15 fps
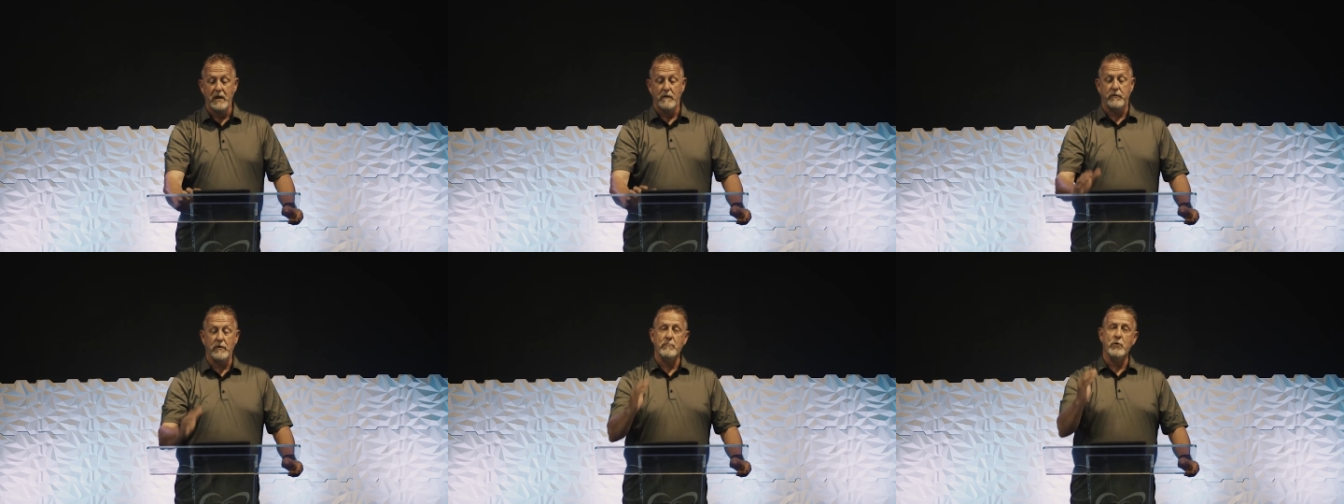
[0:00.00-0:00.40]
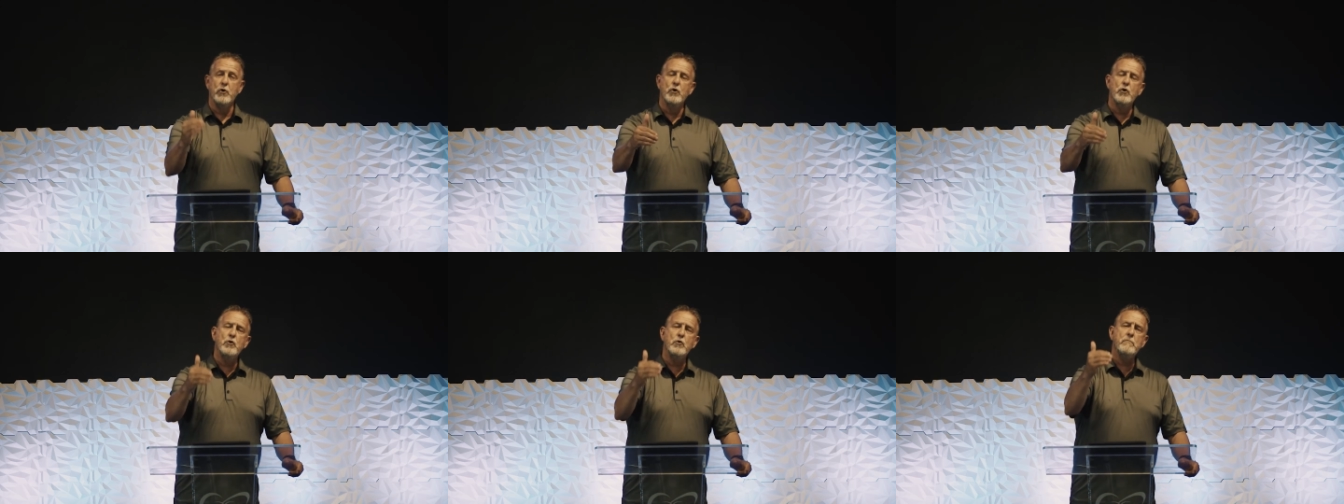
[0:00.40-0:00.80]
from
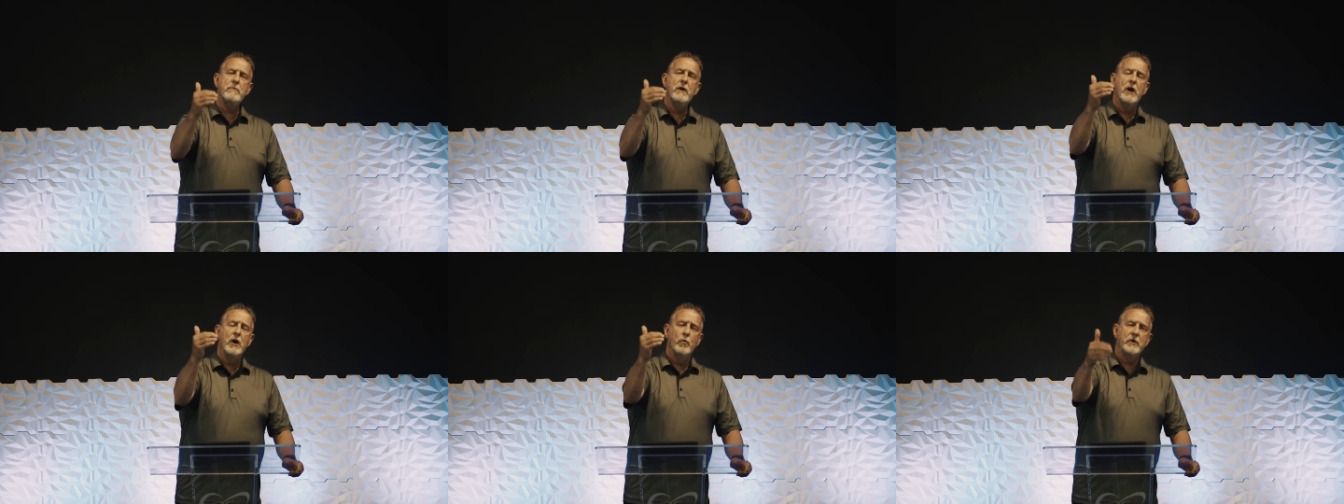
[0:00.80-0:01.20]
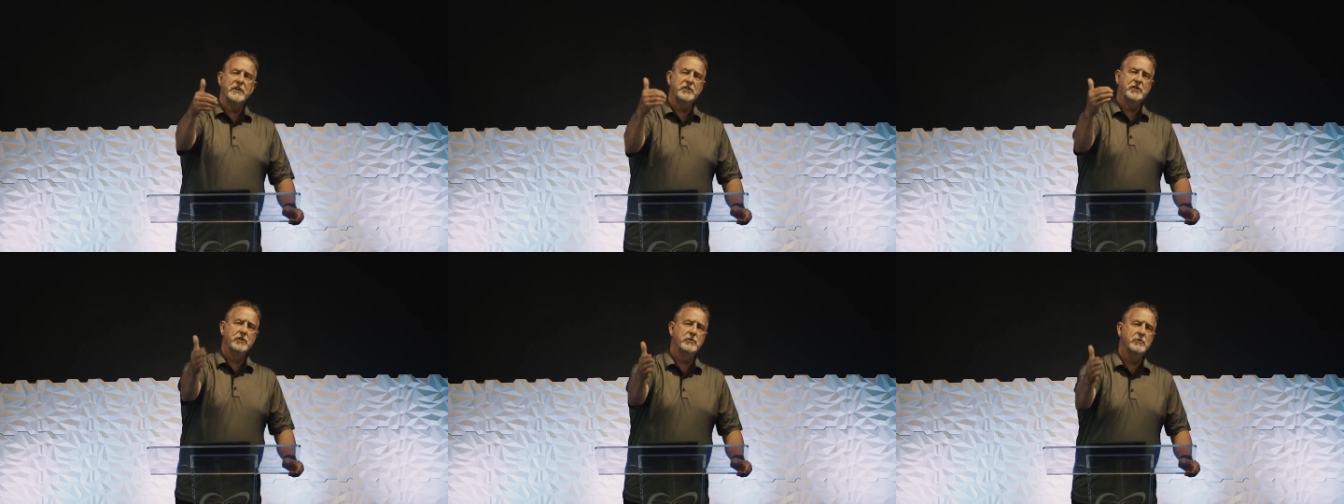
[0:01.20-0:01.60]
whom we
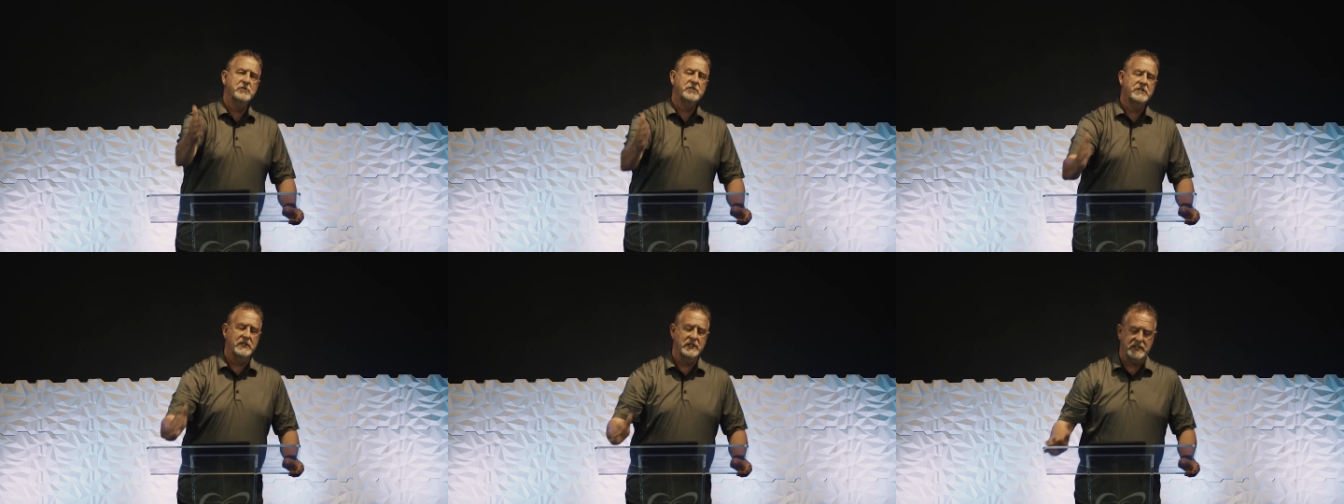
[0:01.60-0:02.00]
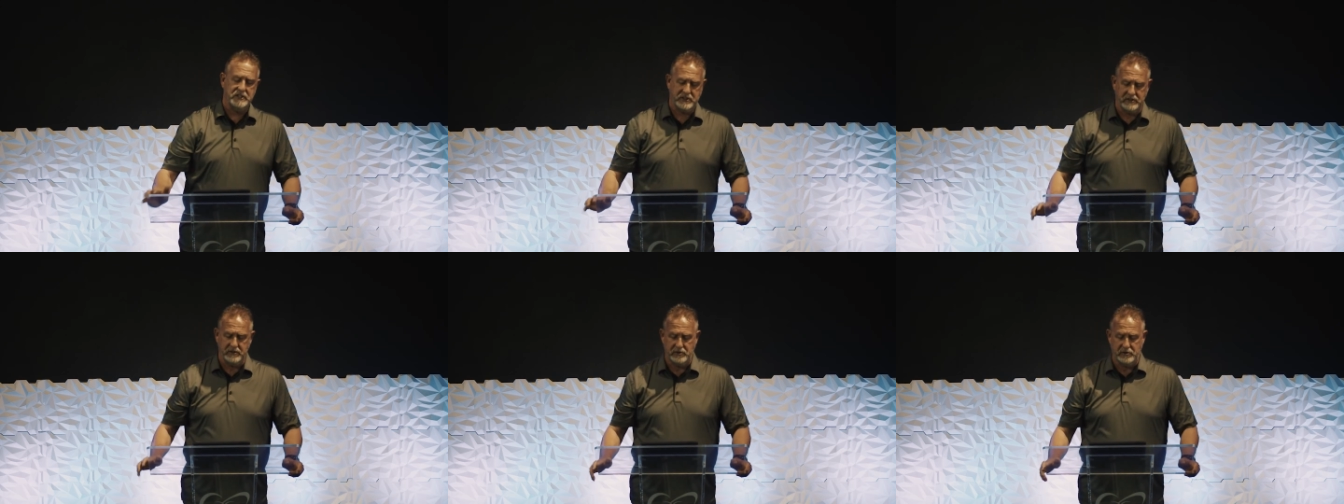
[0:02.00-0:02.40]
choose to
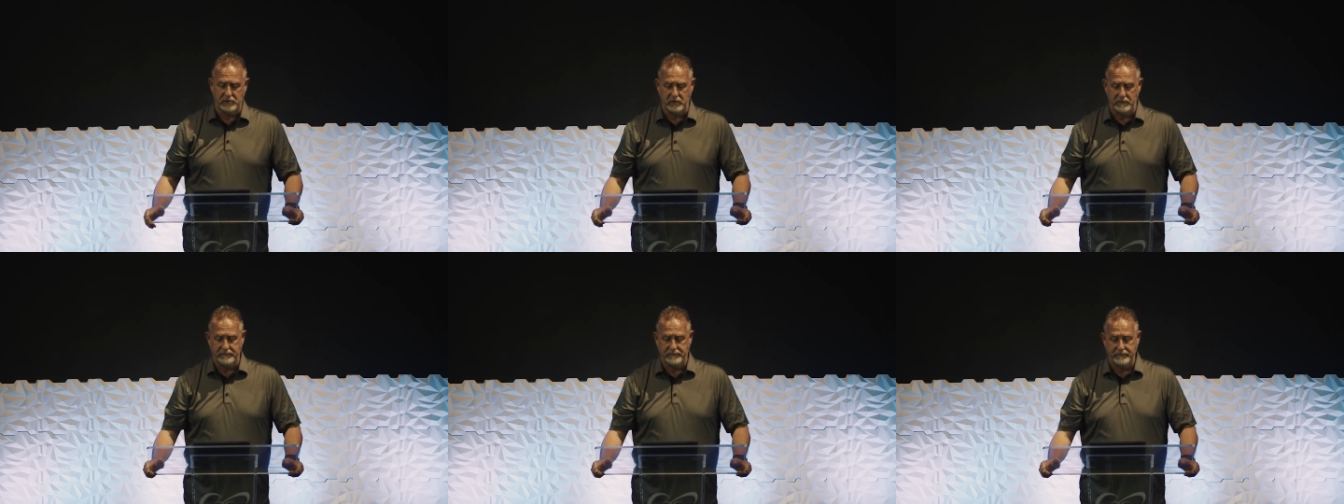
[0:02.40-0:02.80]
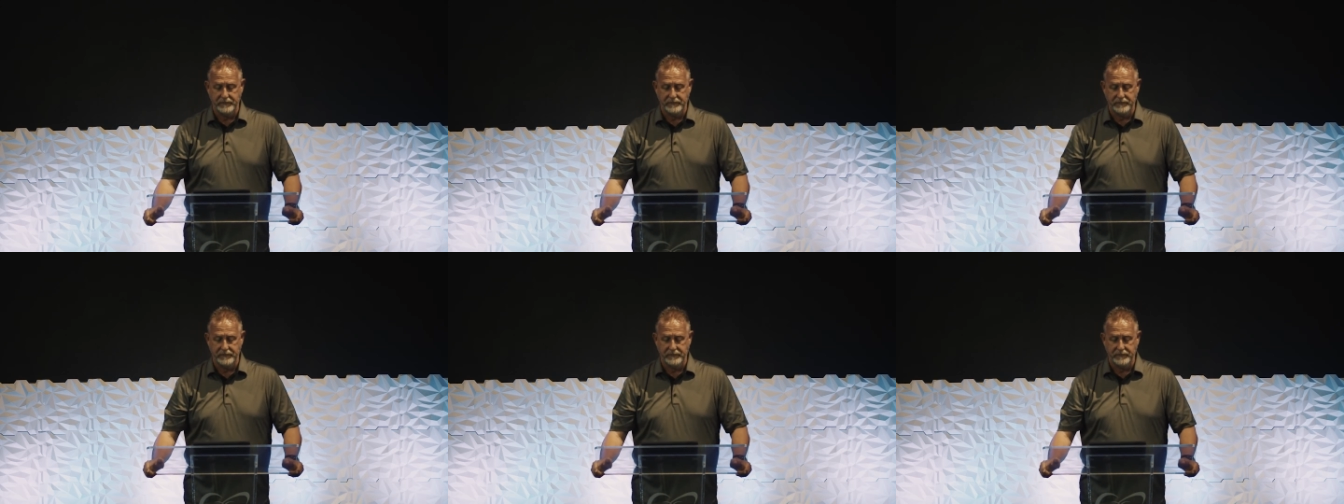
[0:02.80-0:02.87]
listen to.